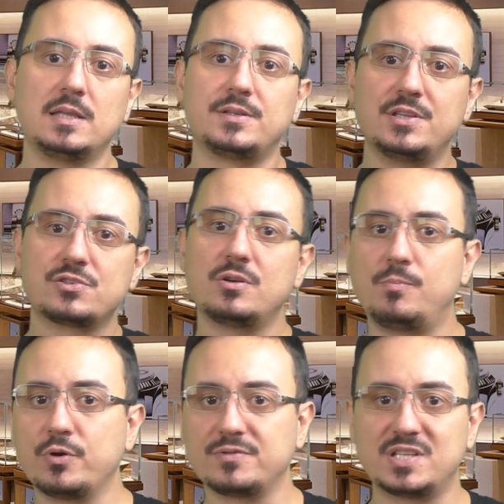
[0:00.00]
Traditional
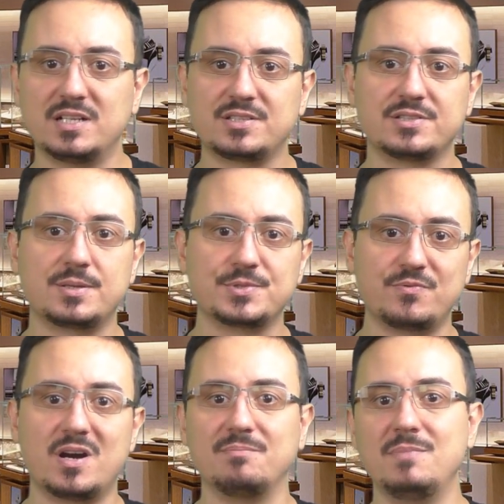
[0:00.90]
point of sale
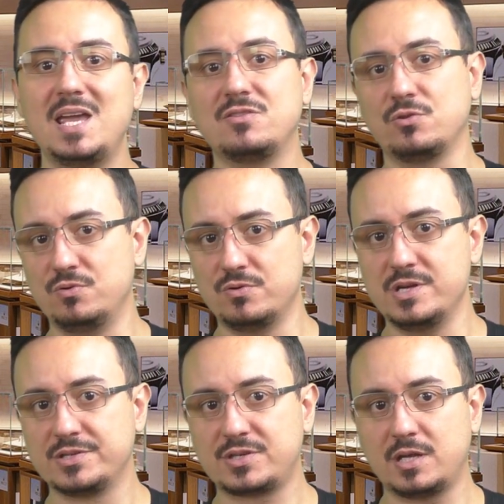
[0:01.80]
systems weren't made to do
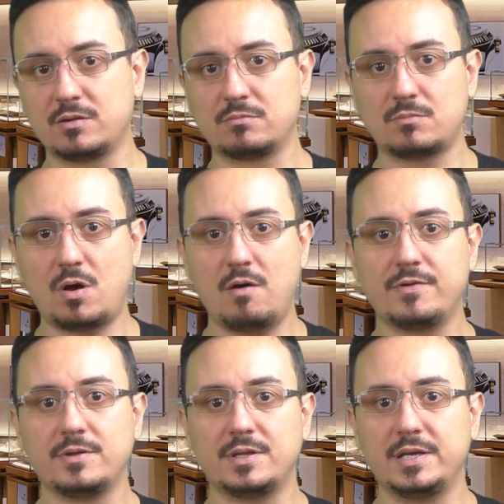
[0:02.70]
this, and
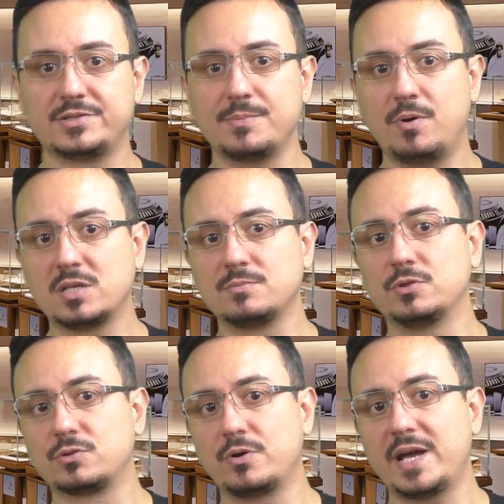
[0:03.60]
often it's
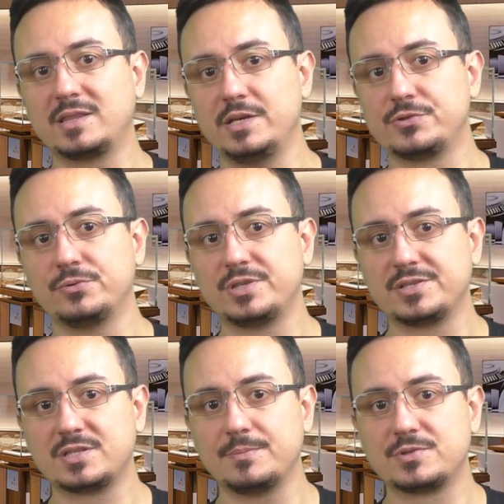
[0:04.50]
impossible to connect these two
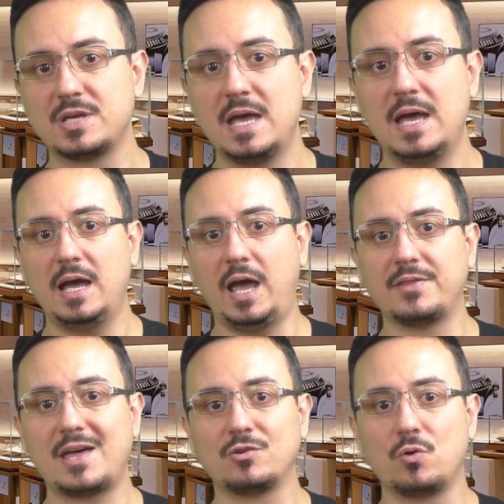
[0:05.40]
systems
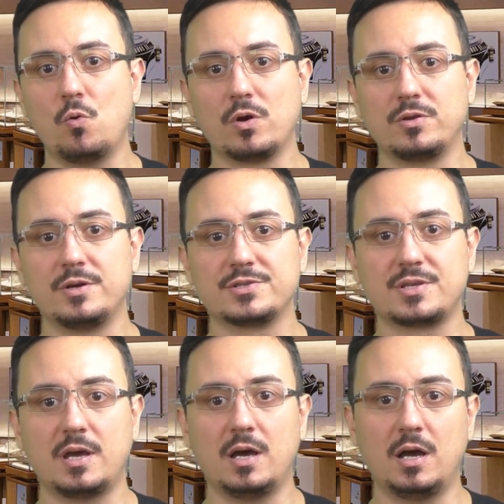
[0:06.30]
and handle
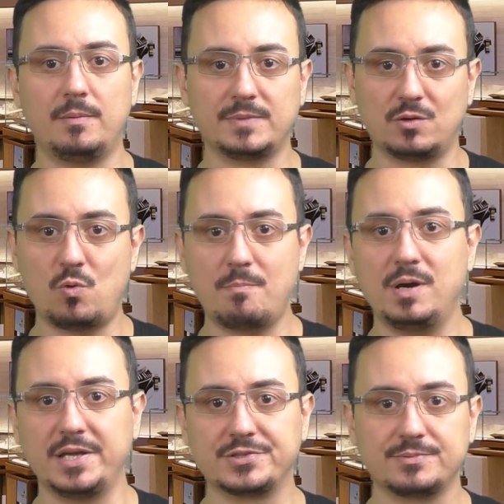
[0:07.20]
orders in one
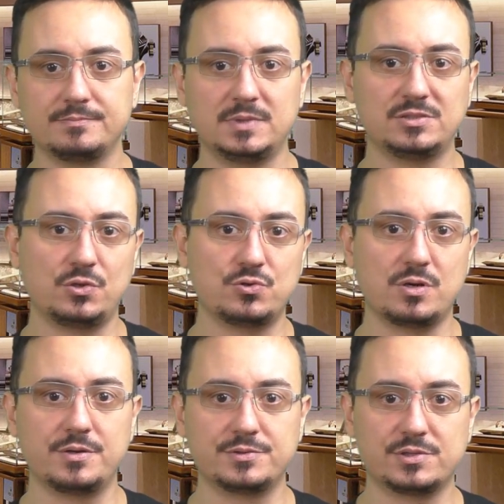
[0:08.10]
place. This
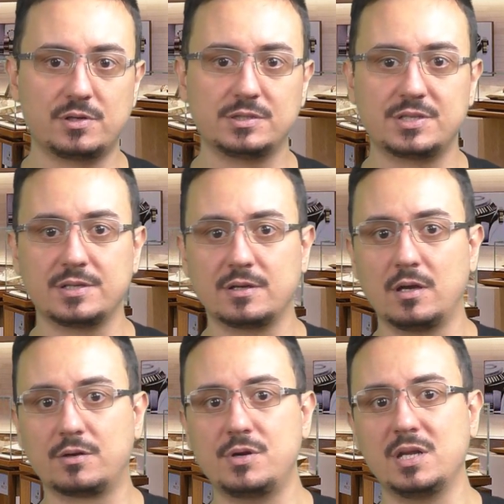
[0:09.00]
usually results in
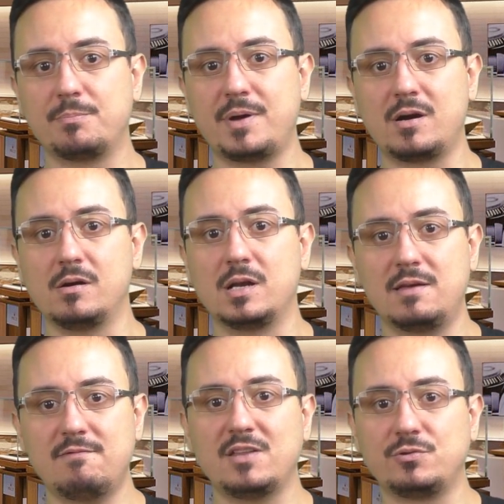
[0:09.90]
creating
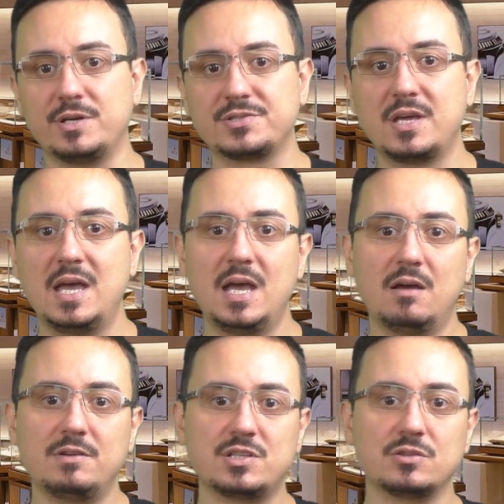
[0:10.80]
parallel inventories,
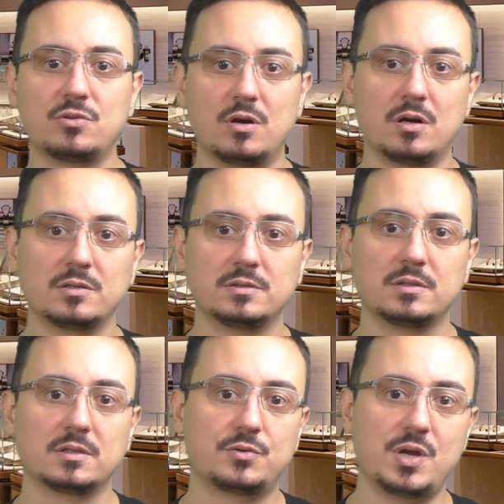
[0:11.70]
which in turn
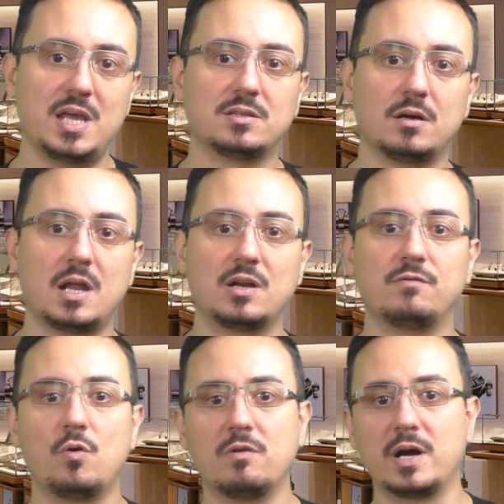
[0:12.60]
create a lot
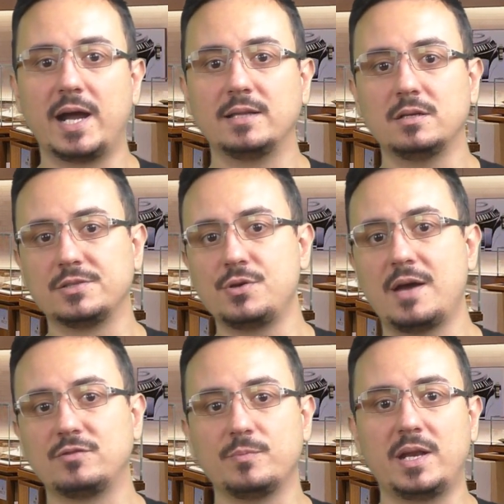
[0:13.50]
of overhead, as you
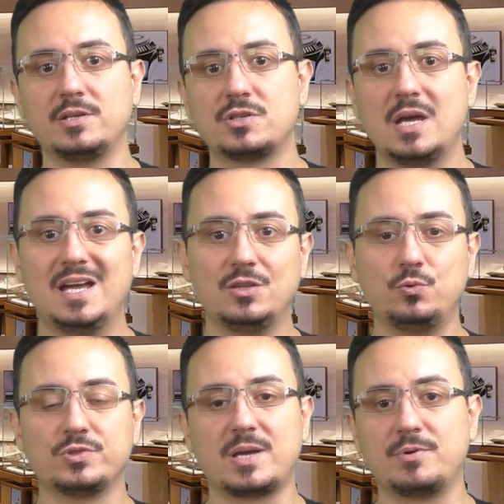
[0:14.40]
have to manage
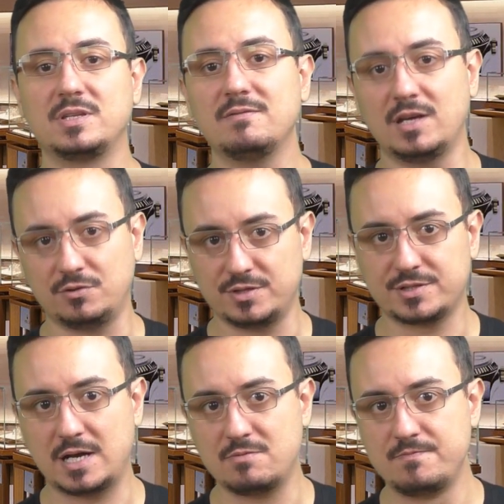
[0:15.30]
two separate
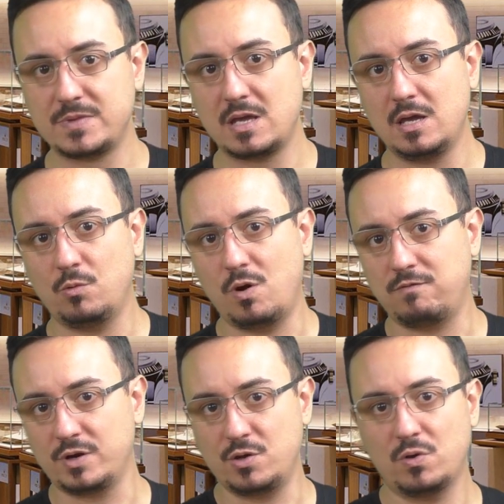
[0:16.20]
inventories now. One
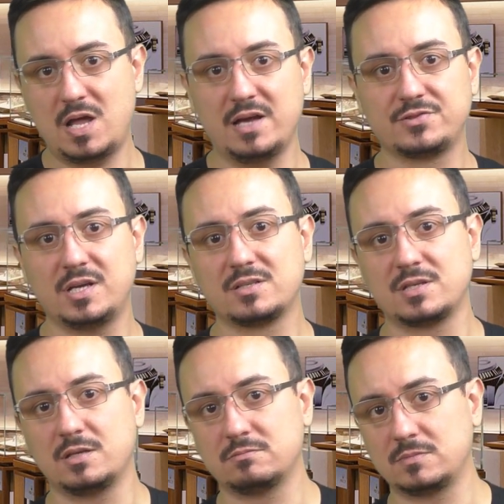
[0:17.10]
for the online
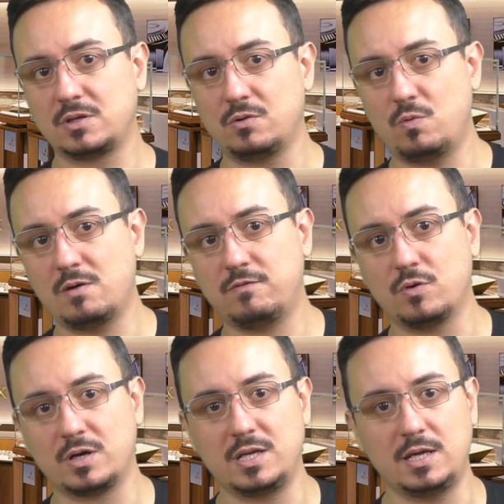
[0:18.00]
sales and one
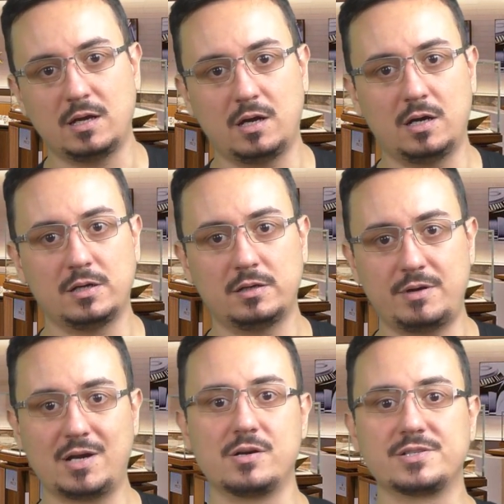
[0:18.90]
for the
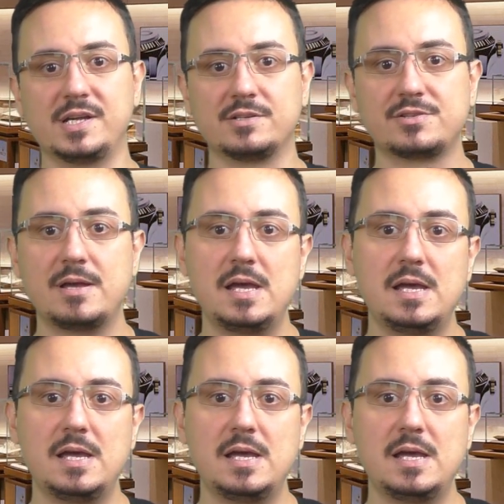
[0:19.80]
regular sales.